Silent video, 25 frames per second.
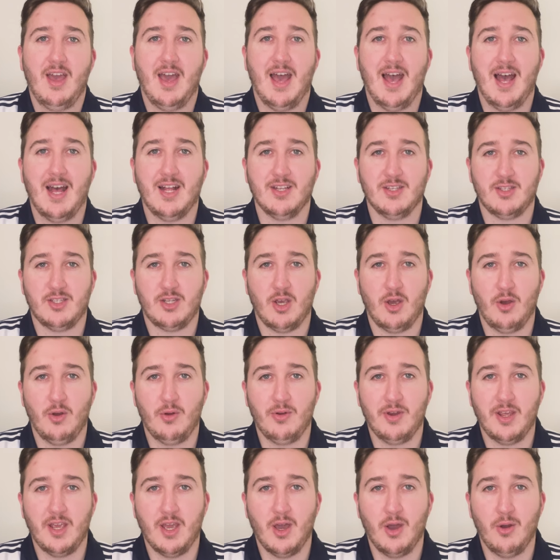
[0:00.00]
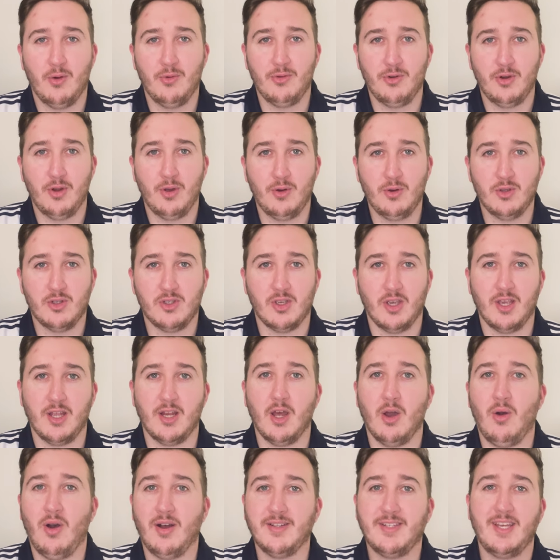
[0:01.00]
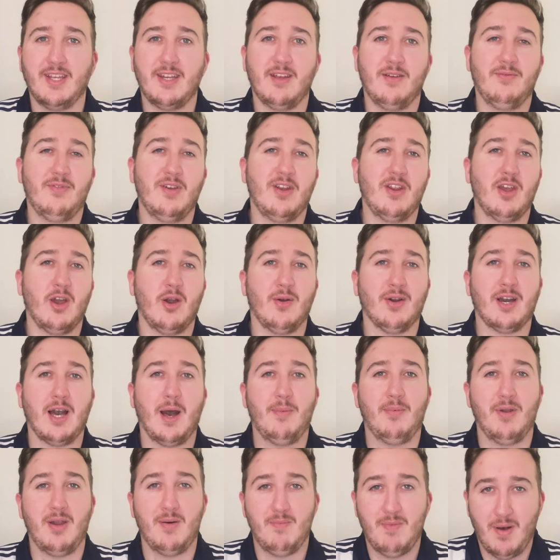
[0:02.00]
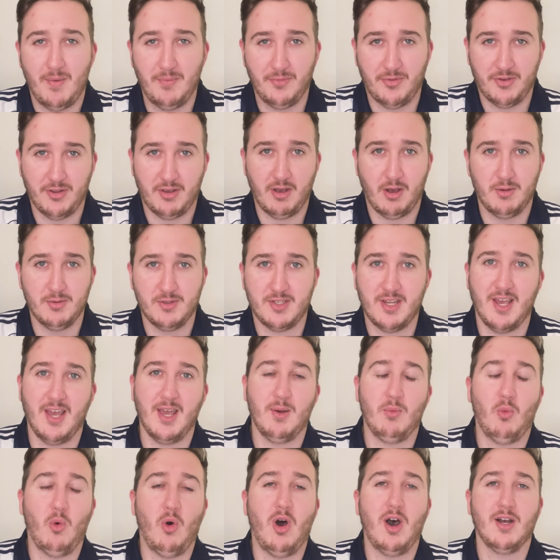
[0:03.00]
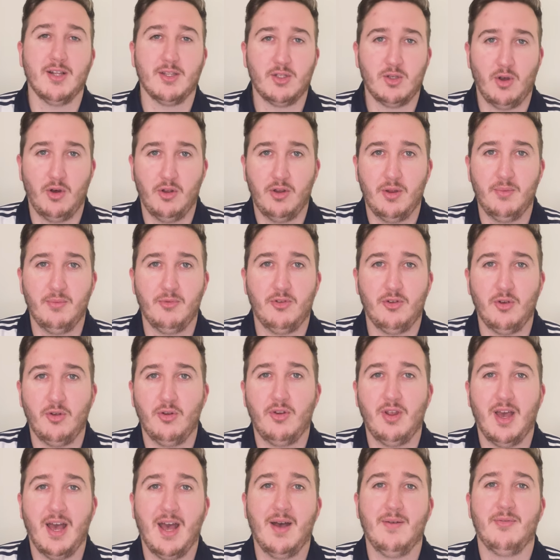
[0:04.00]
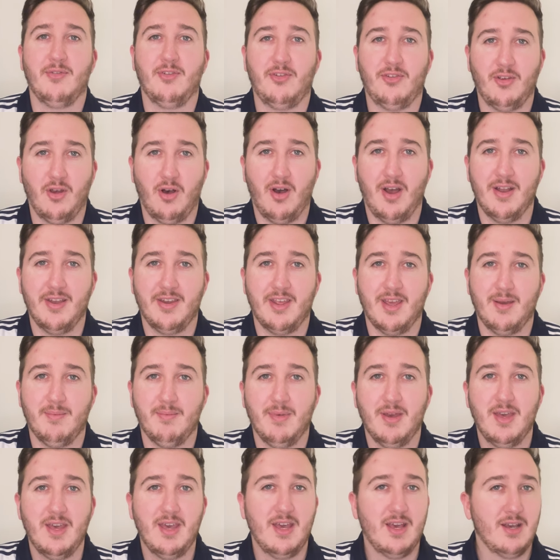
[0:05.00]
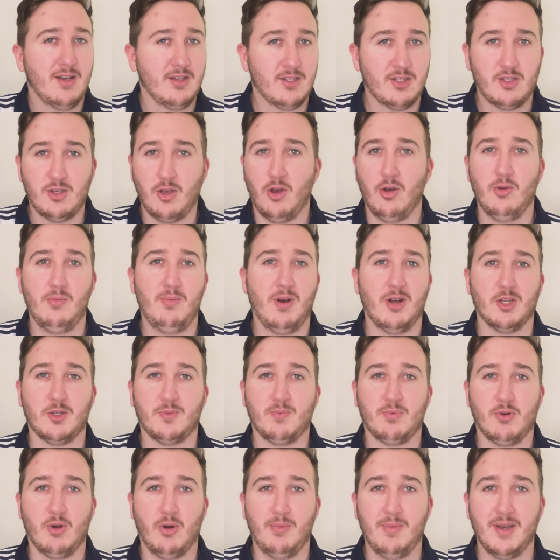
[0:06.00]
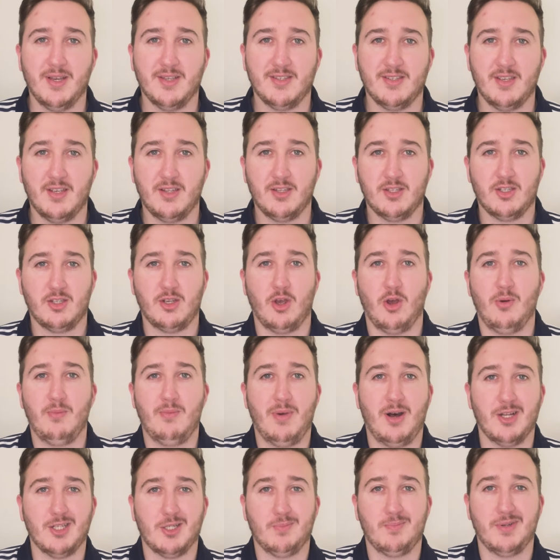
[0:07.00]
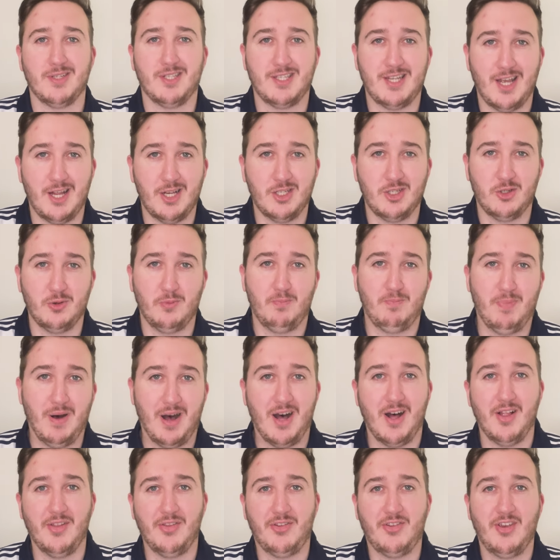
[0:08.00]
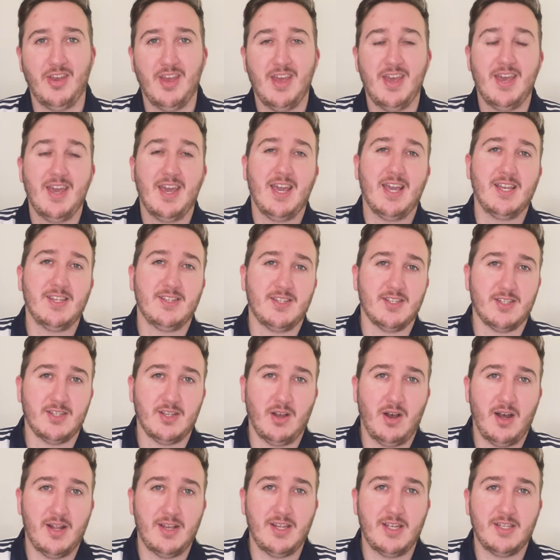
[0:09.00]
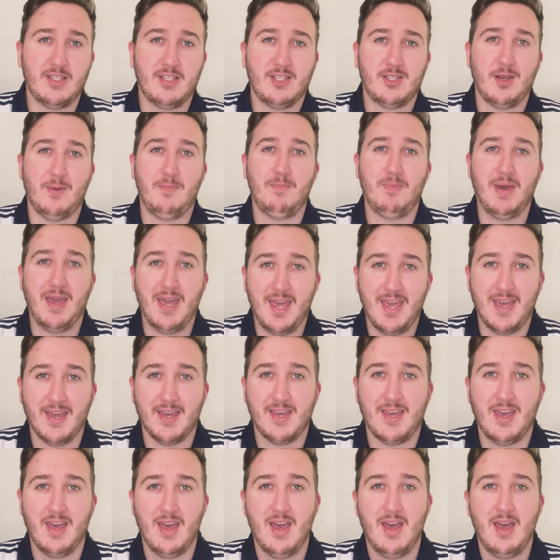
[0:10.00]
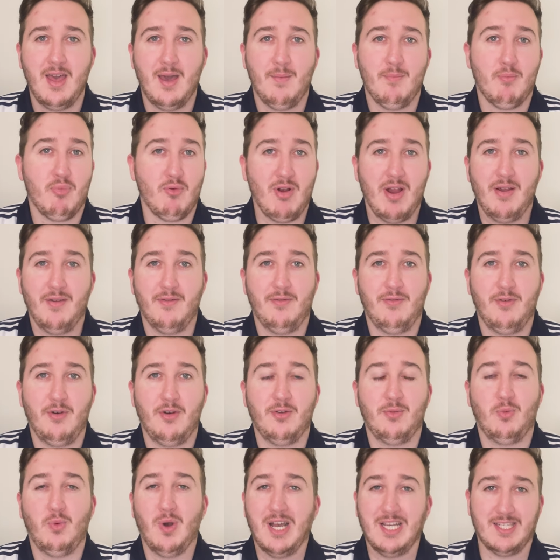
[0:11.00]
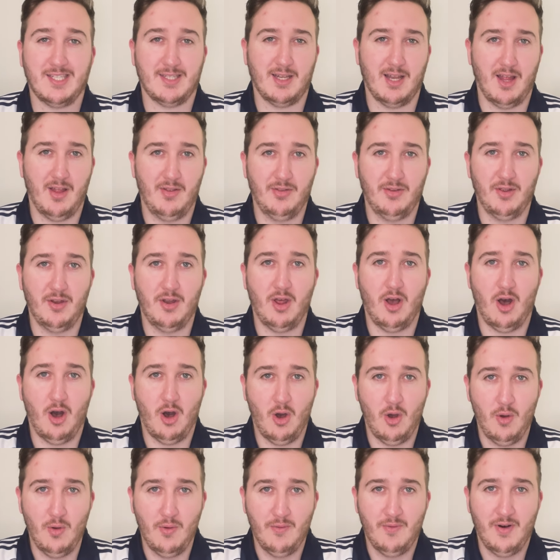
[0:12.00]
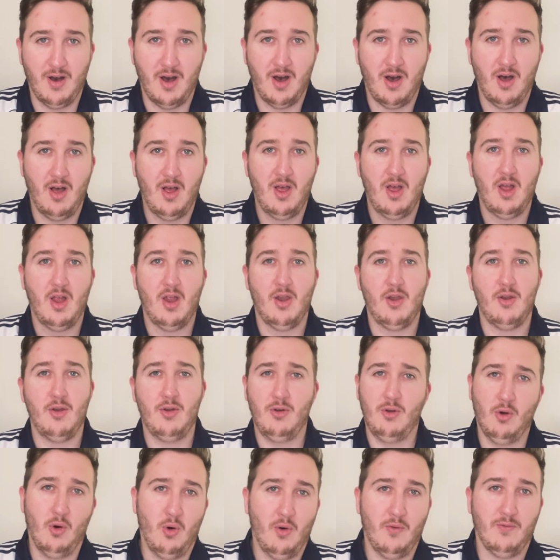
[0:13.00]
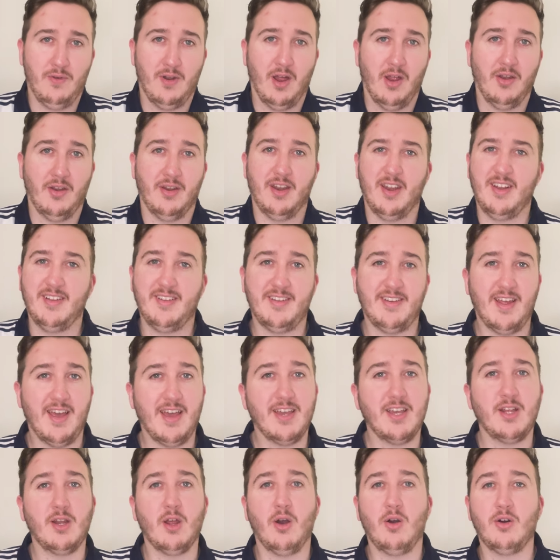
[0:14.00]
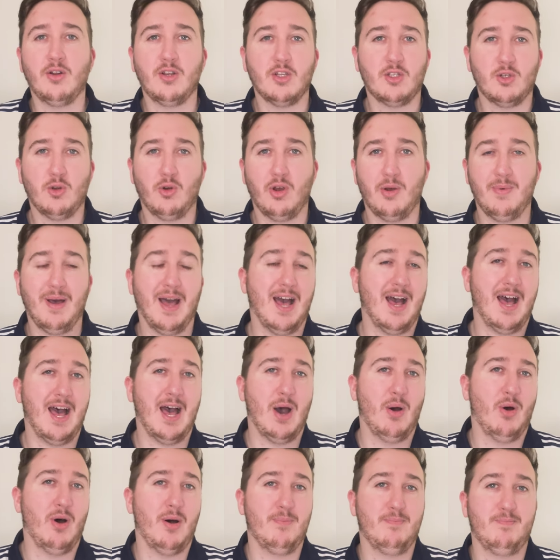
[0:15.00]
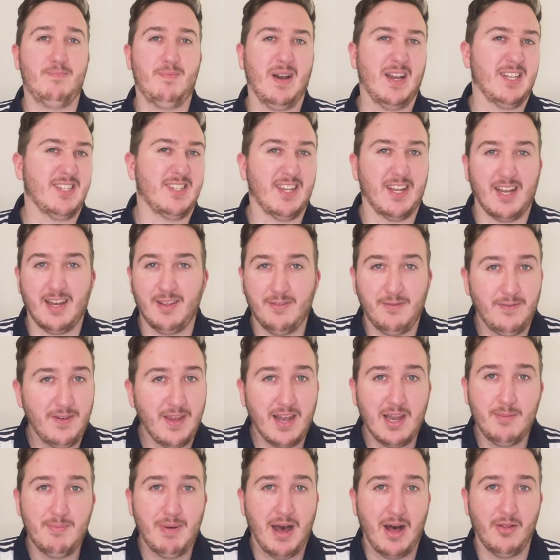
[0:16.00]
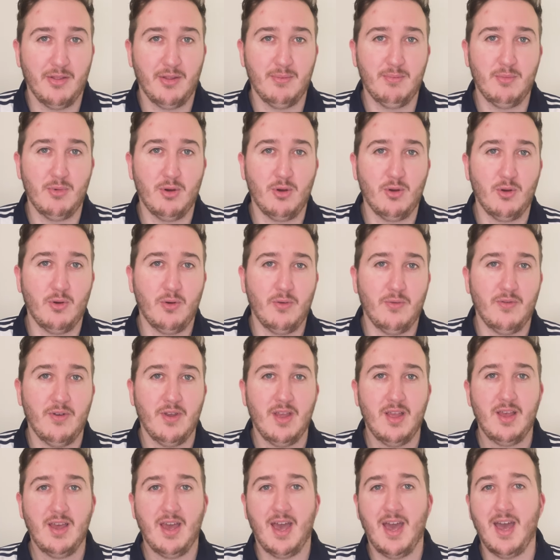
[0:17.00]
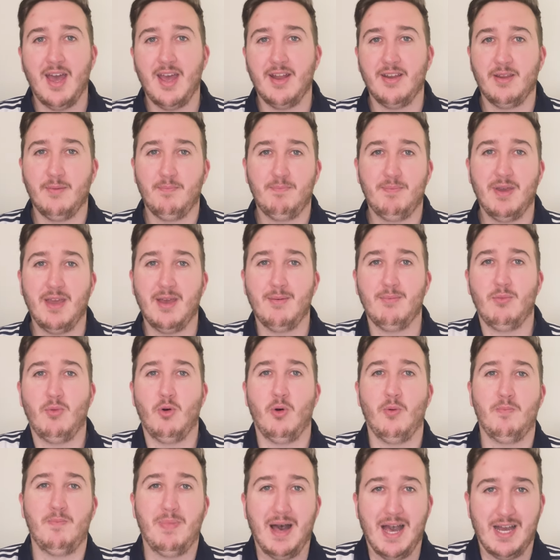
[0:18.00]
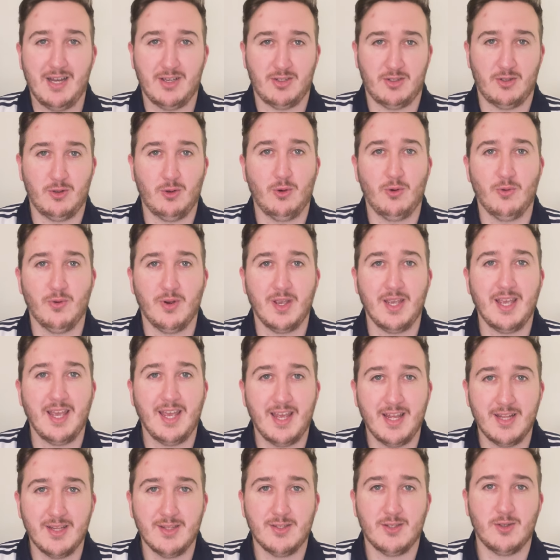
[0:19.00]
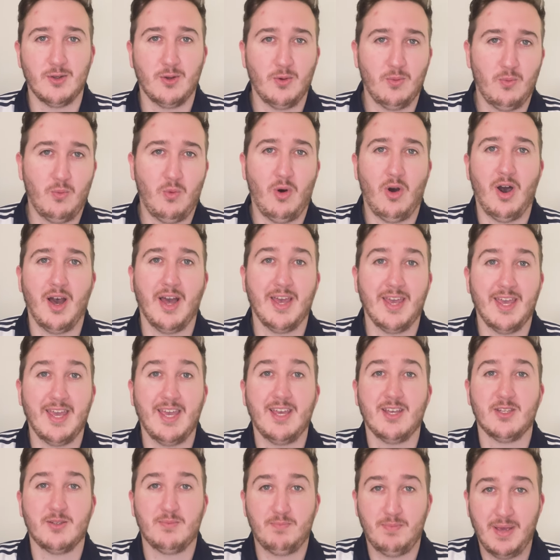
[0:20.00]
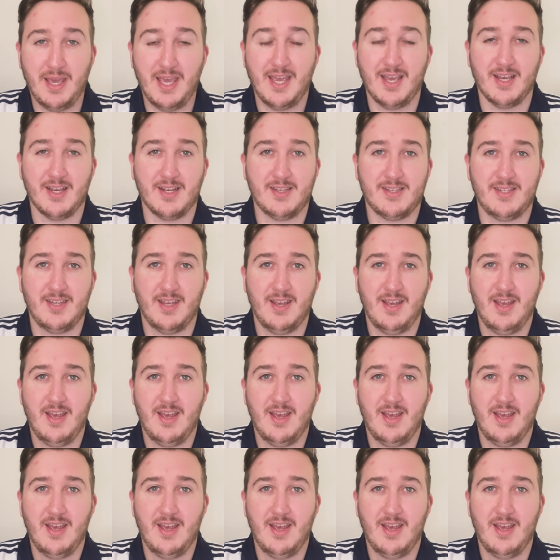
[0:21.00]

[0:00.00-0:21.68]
Antonio Nusa. You know, I did a video a couple of months ago saying why Tottenham should have signed him. So much promise, so much potential. But he's decided to pick Brentford, West London over North London. And today, you know, I'm going to talk about how I basically feel about the move and a bit more backstory into why he has picked